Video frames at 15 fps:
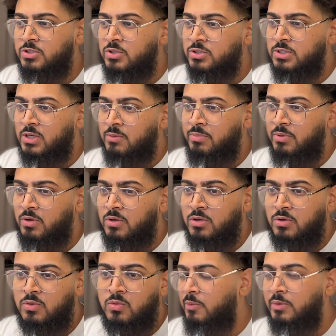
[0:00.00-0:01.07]
using
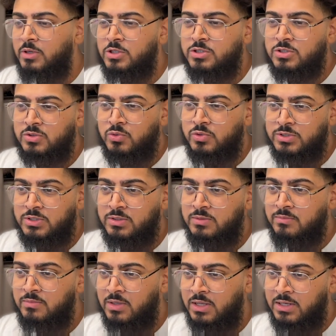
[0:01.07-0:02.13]
Apollo stores
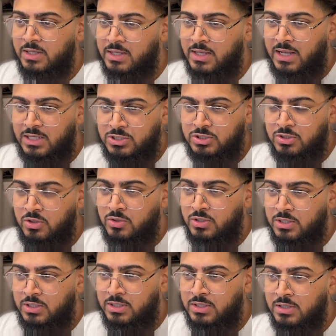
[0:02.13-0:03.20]
them in a cache
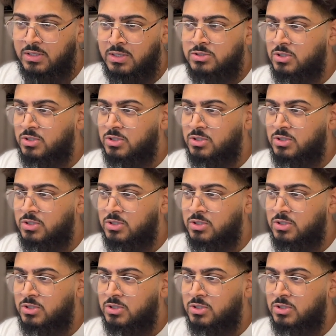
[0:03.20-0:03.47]
locally.